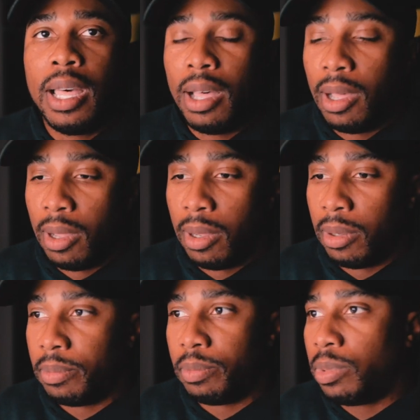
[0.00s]

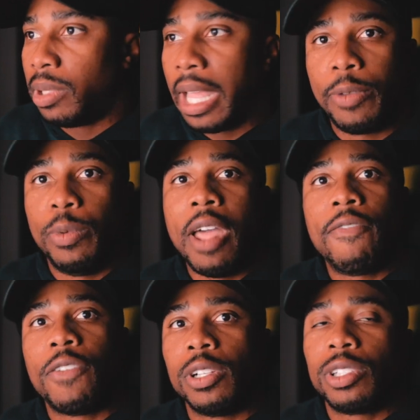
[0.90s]
Like when I
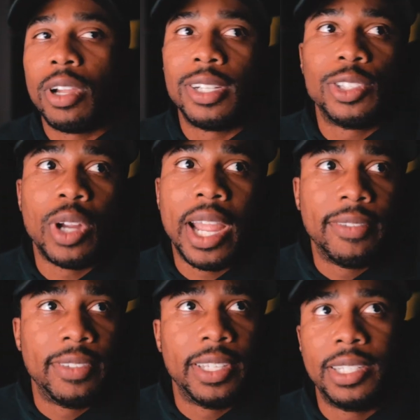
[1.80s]
first started
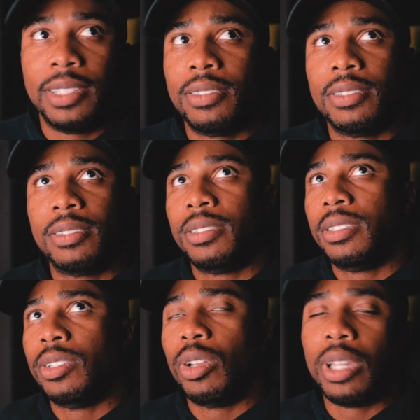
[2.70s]
driving,
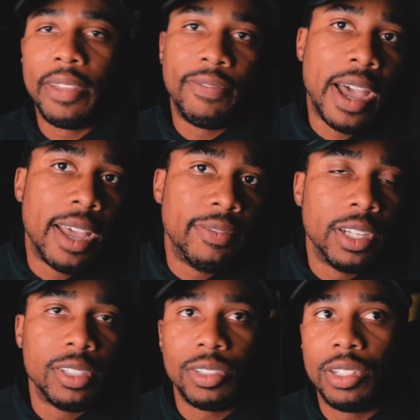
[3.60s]
you know, like 5
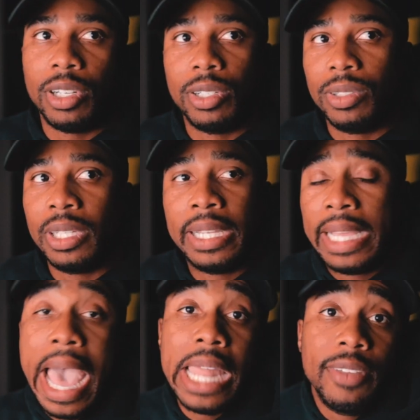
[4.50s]
years ago,
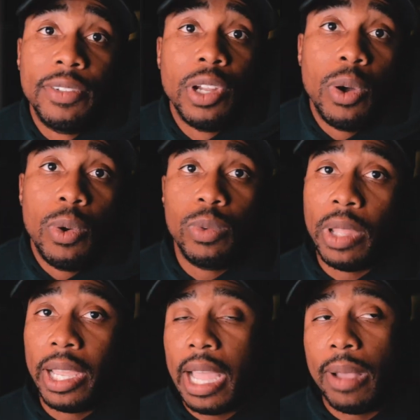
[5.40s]
I didn't even know
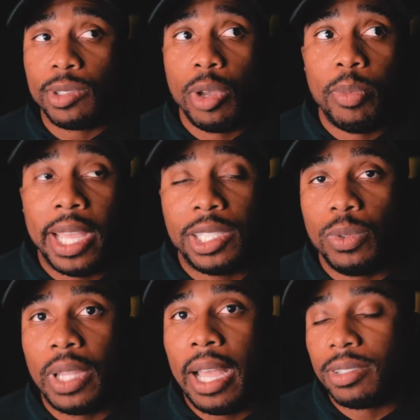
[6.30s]
like I was gonna make
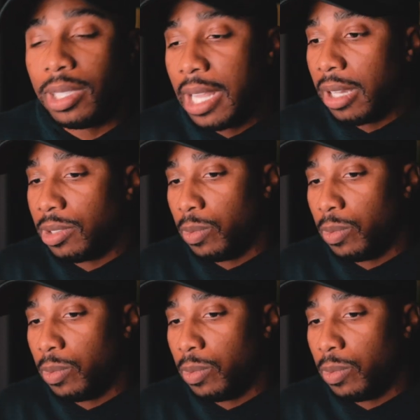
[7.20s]
$2,000